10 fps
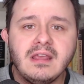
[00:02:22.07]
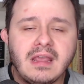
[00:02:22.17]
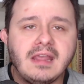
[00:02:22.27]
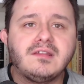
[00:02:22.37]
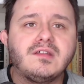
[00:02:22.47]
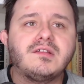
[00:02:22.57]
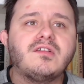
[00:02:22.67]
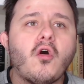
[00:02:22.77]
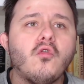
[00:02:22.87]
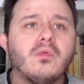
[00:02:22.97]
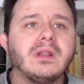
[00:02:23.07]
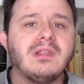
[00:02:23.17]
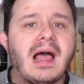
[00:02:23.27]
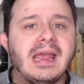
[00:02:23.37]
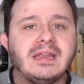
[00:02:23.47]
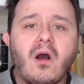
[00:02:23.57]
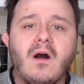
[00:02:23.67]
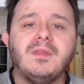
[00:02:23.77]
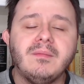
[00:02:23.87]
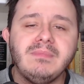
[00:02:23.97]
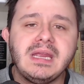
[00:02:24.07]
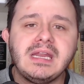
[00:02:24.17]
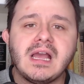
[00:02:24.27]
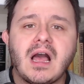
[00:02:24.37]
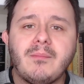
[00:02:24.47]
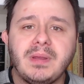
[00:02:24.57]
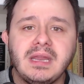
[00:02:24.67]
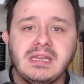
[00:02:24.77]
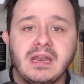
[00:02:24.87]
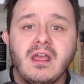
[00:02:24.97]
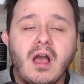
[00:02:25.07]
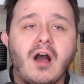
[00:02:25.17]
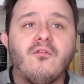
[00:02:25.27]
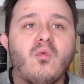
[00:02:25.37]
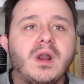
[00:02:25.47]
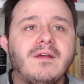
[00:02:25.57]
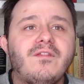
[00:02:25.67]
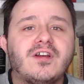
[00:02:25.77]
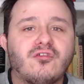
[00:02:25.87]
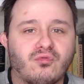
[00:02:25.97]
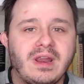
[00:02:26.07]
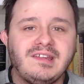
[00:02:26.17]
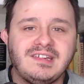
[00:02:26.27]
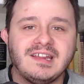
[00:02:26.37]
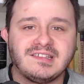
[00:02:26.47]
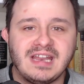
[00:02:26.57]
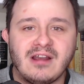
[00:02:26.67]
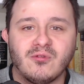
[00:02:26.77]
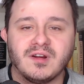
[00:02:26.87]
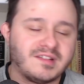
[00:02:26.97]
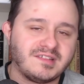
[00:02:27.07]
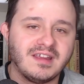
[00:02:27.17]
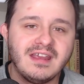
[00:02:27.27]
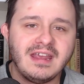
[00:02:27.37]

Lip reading: is so reliant on the media opinion of one of the craziest networks